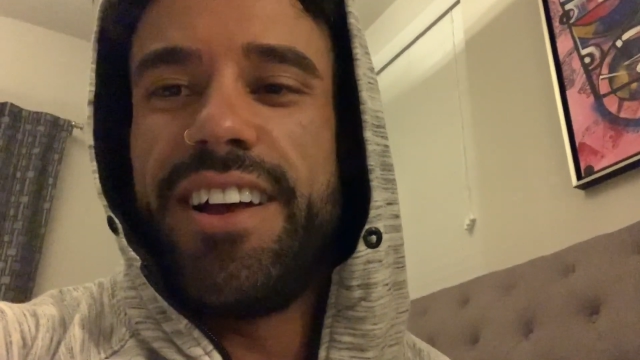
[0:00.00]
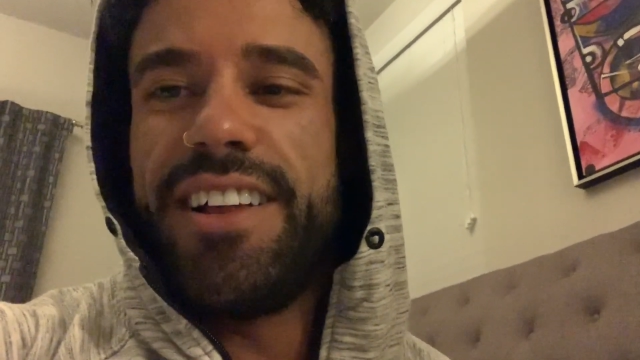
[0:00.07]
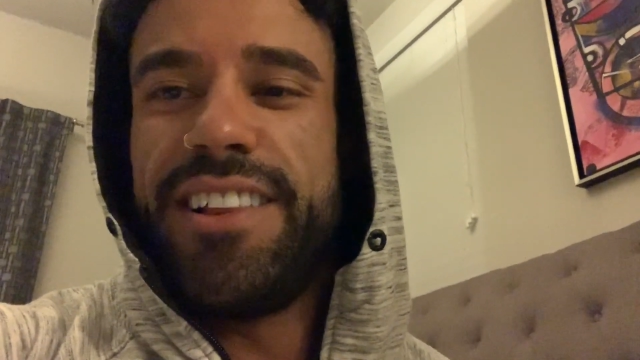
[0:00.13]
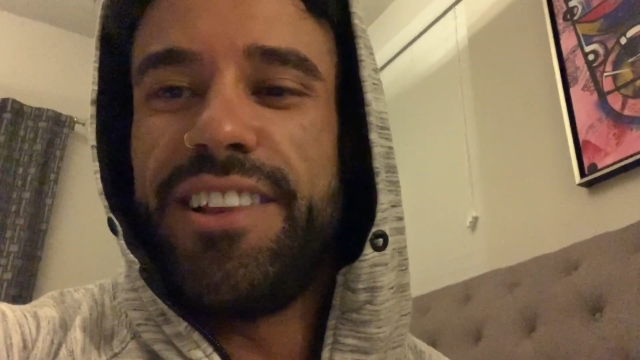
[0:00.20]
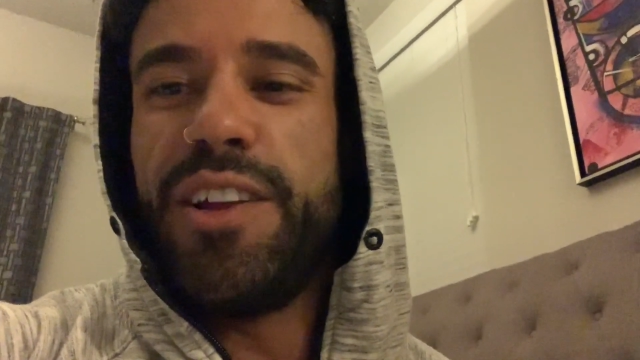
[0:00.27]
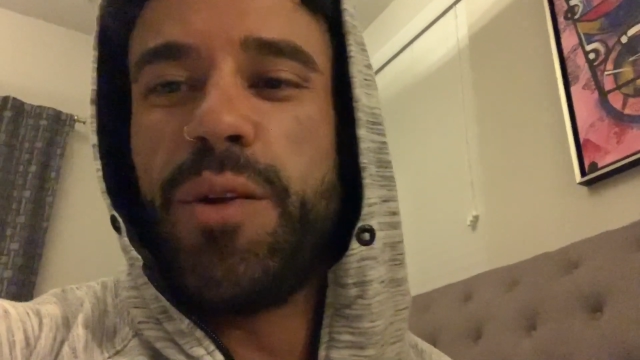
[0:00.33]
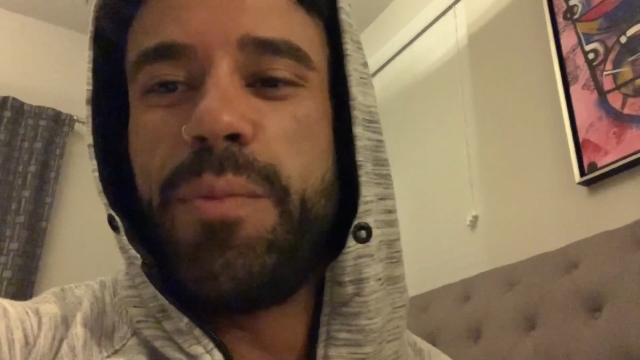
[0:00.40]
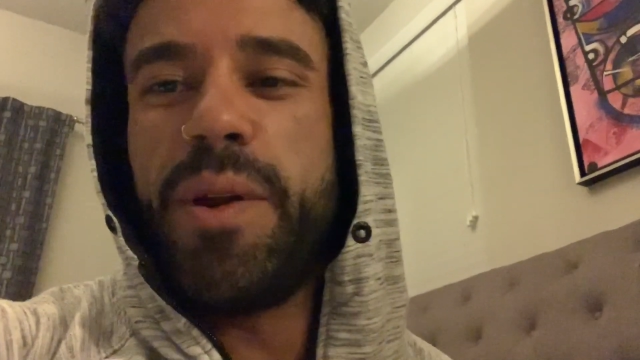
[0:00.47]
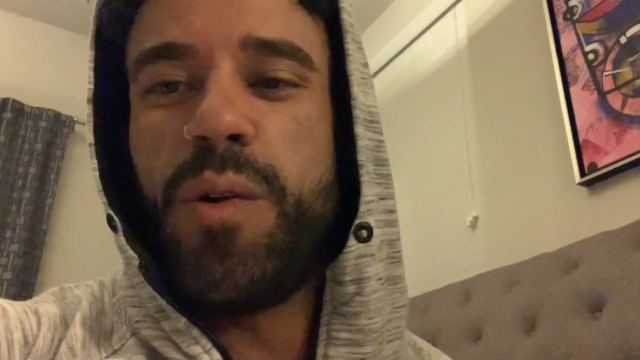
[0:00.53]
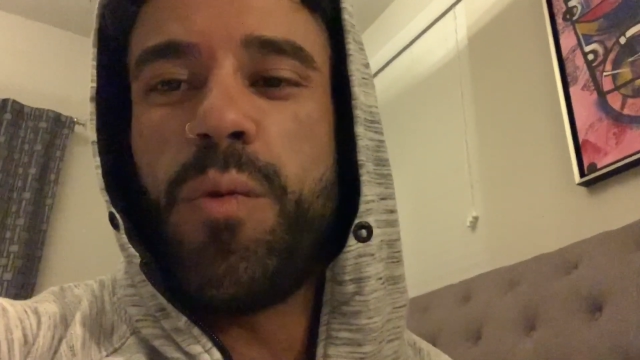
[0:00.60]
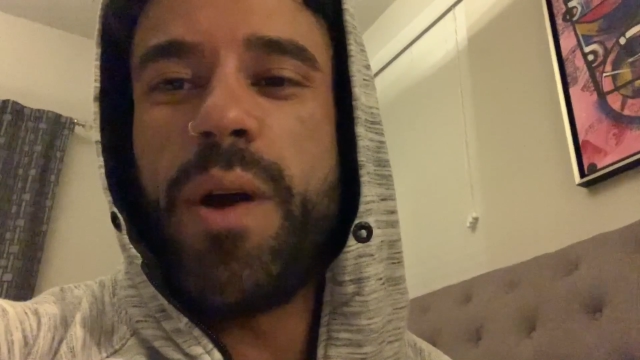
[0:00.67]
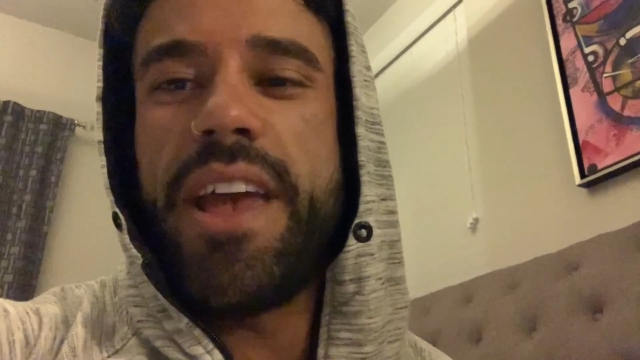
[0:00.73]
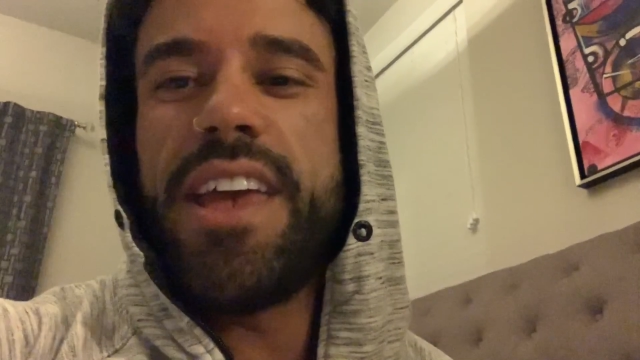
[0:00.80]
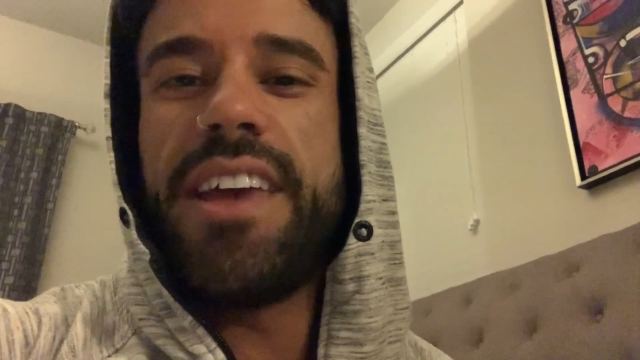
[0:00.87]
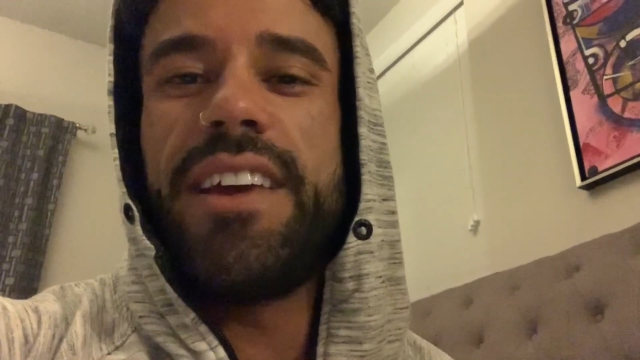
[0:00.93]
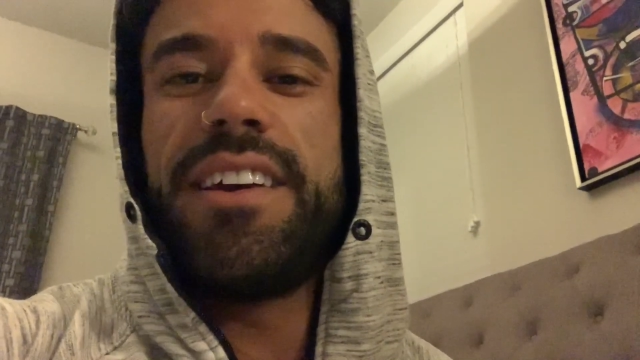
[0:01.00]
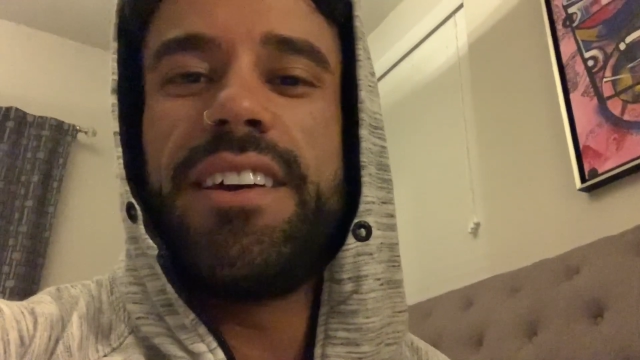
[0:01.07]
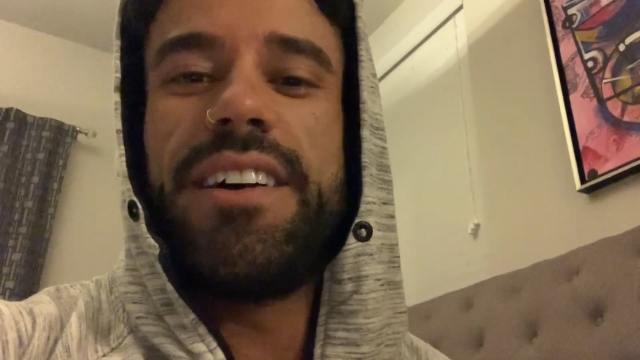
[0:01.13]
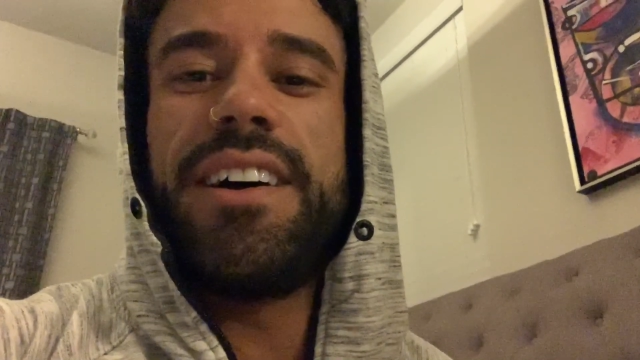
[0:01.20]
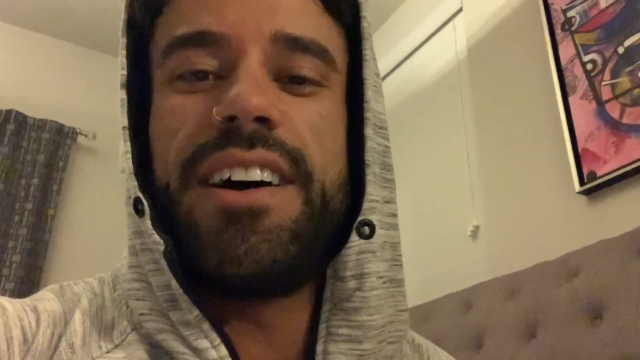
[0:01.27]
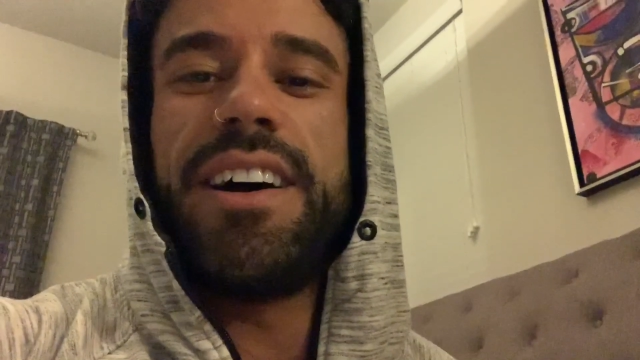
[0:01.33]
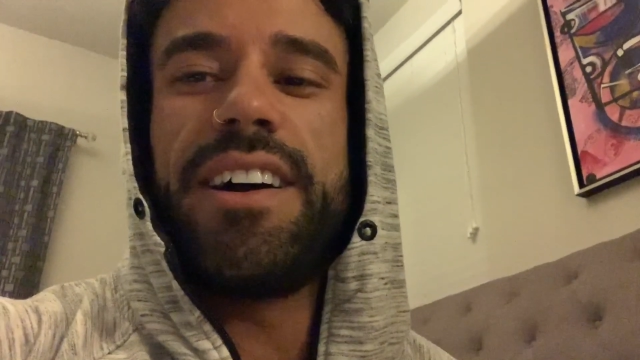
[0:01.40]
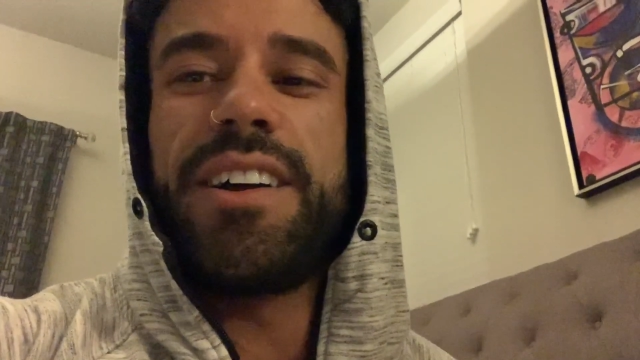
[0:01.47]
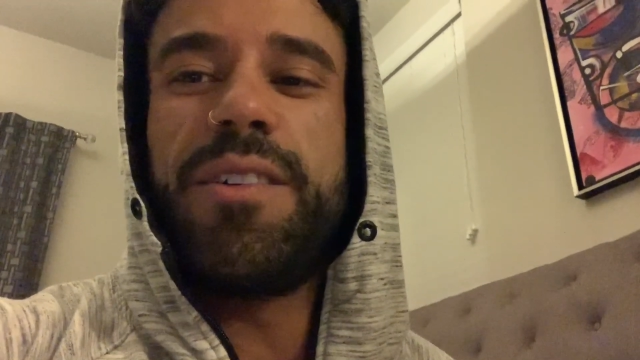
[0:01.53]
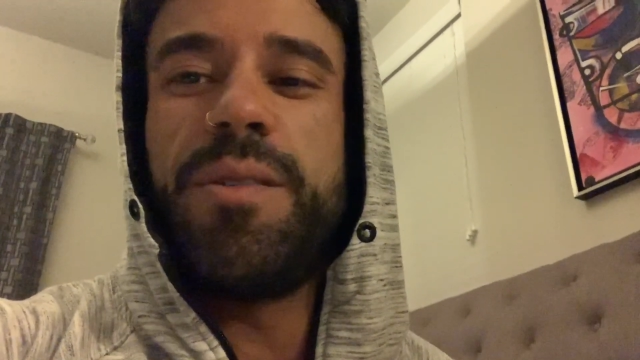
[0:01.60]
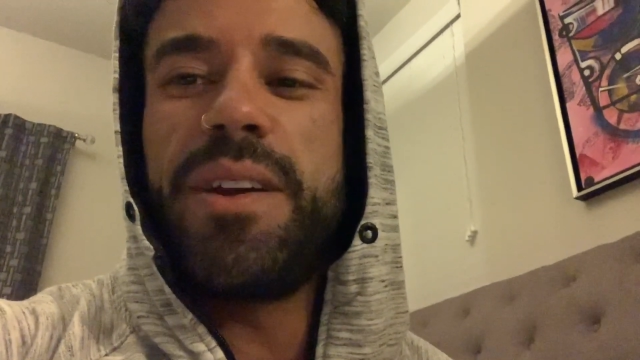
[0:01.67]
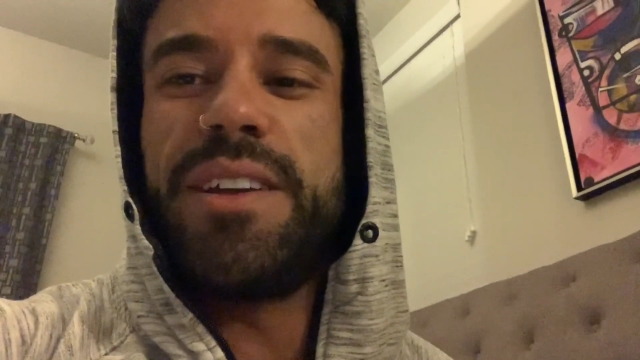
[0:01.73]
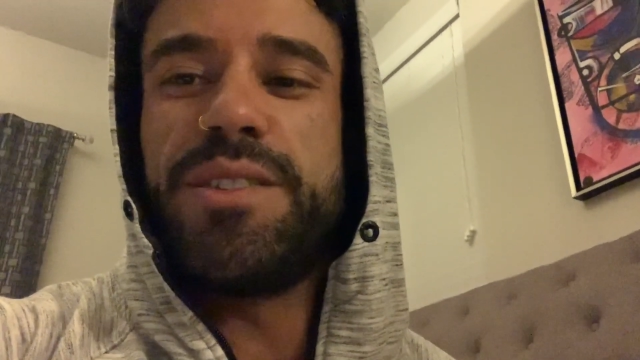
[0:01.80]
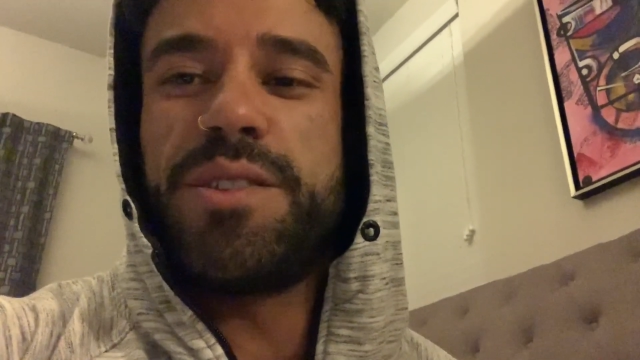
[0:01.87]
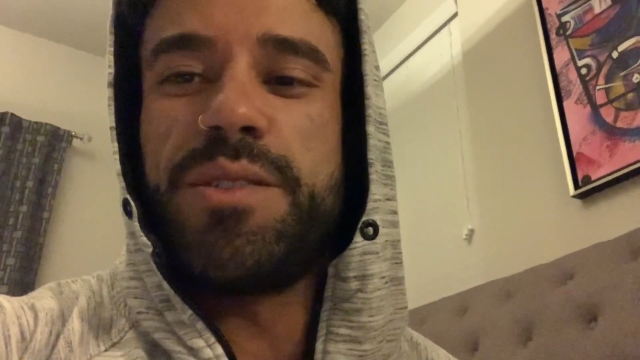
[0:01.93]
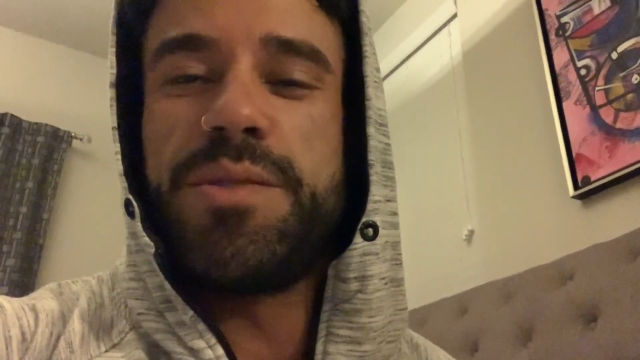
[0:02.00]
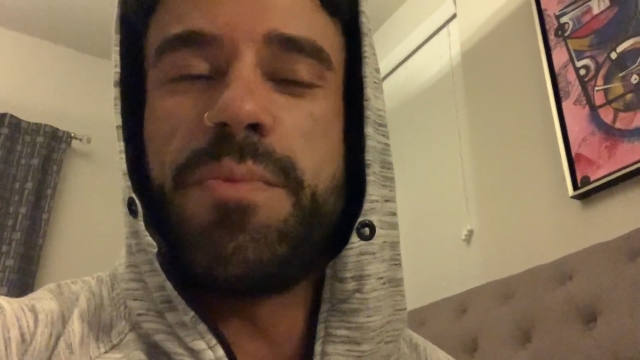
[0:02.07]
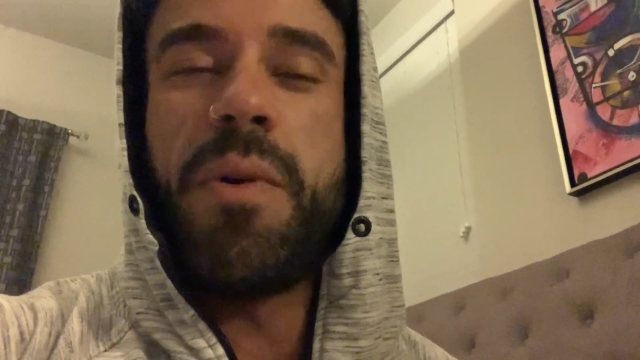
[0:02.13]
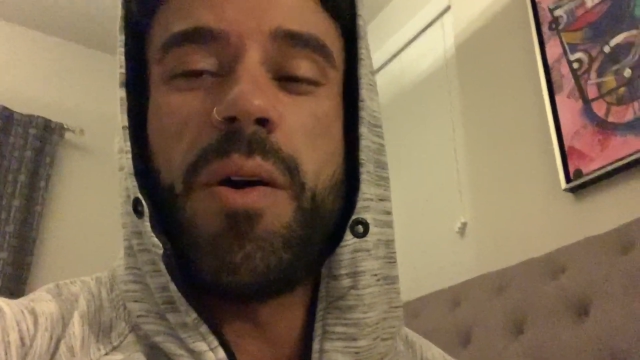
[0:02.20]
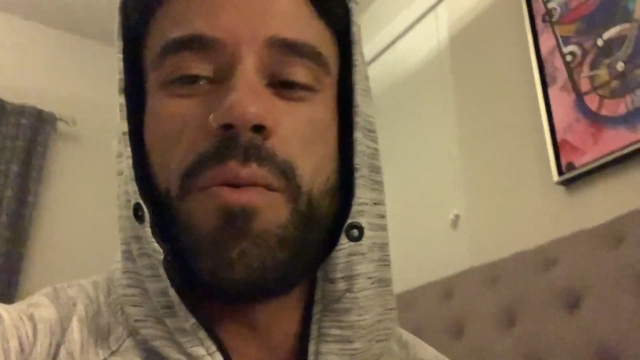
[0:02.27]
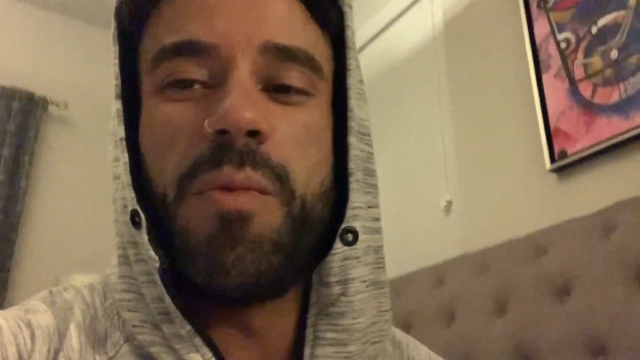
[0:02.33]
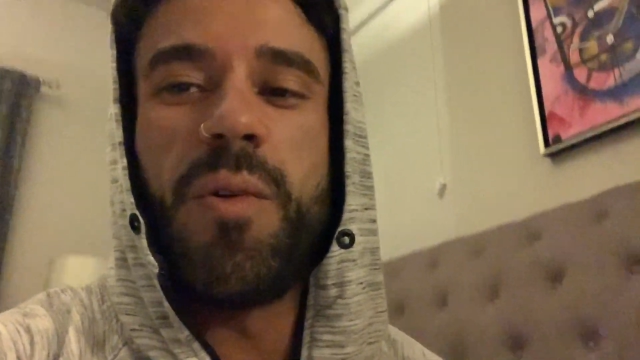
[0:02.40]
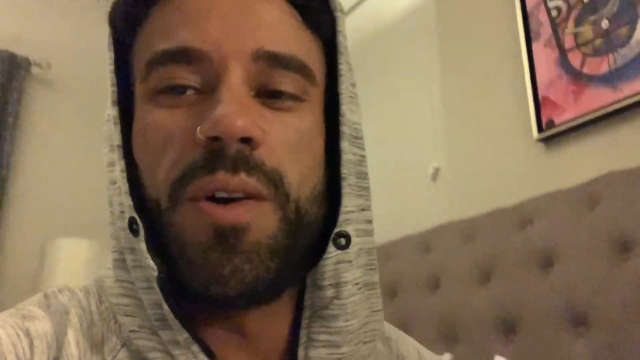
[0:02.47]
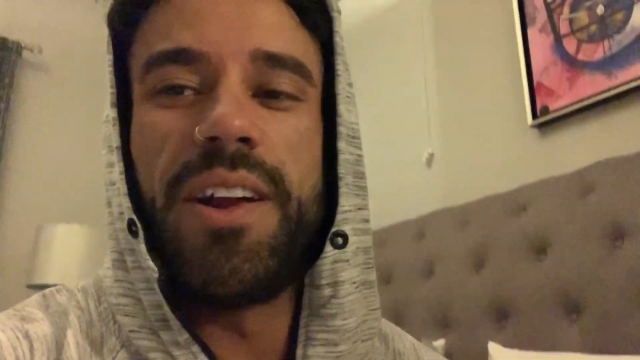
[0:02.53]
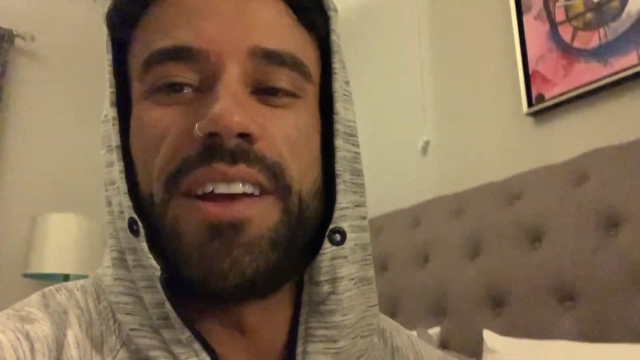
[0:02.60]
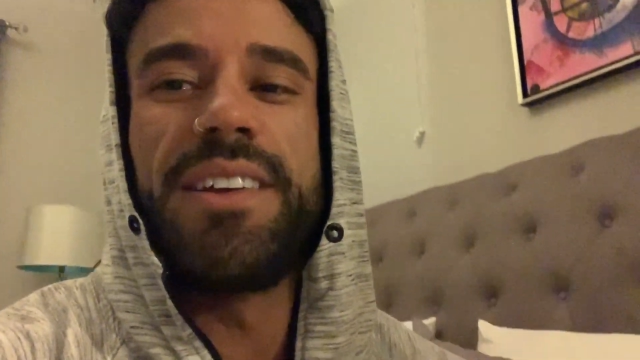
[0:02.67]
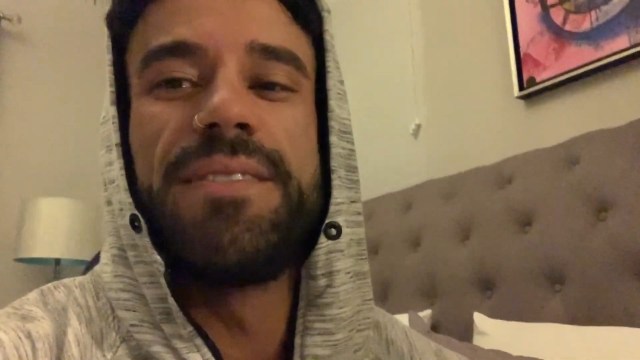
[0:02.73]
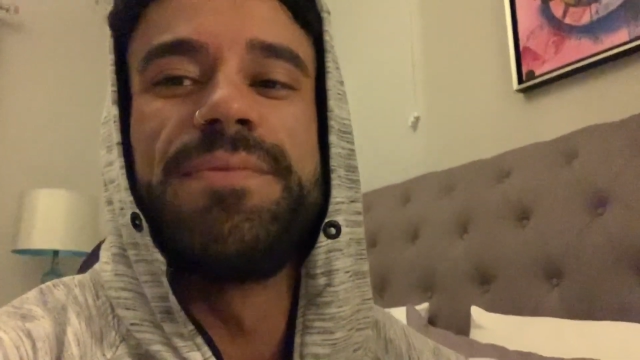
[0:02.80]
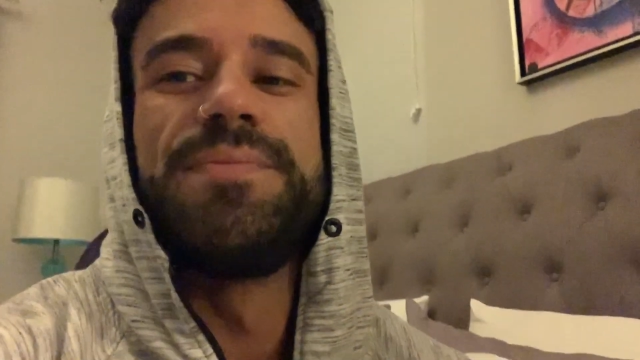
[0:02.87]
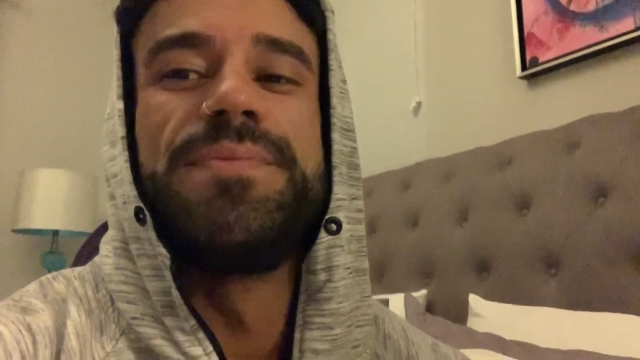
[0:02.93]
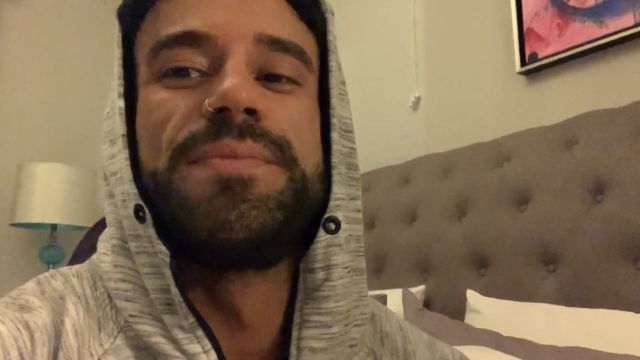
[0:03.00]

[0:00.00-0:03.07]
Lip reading: little bit of weight going into tomorrow morning.